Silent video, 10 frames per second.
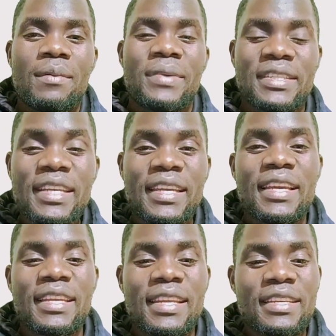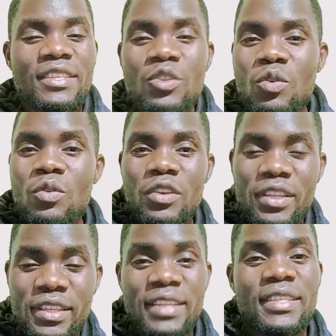President Kenyatta that you
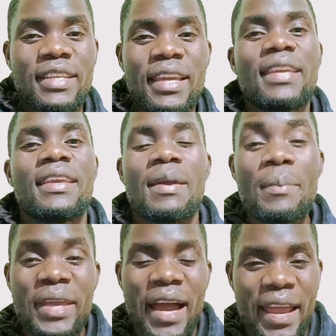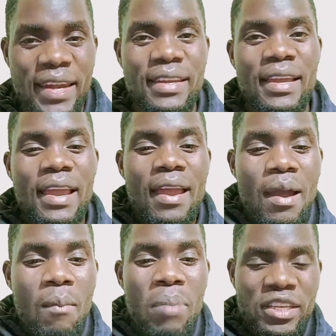just stay behind,
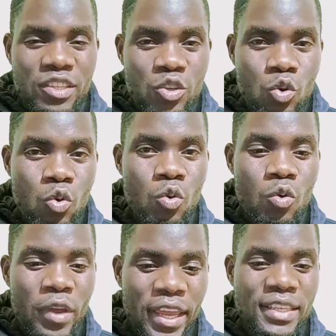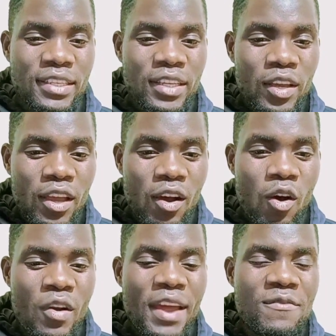but do it
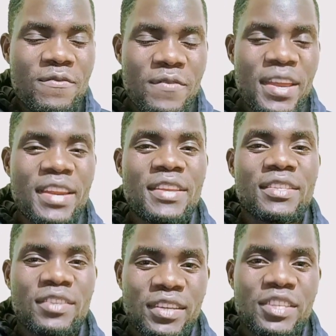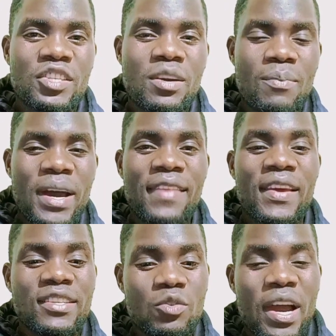on a very strategic manner
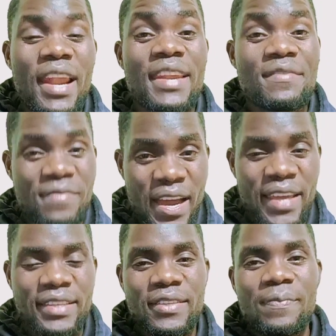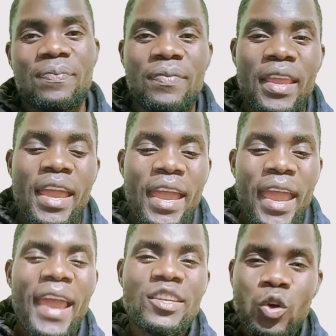that you can devise.
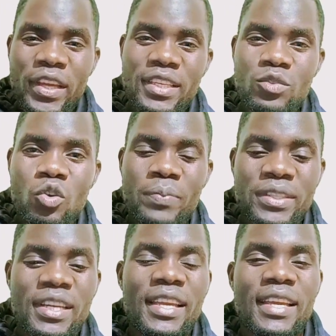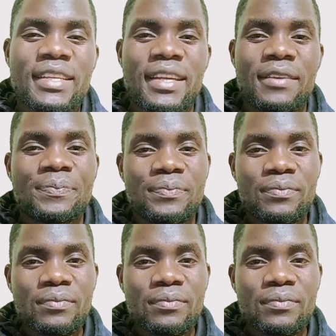And so that is what President Kenyatta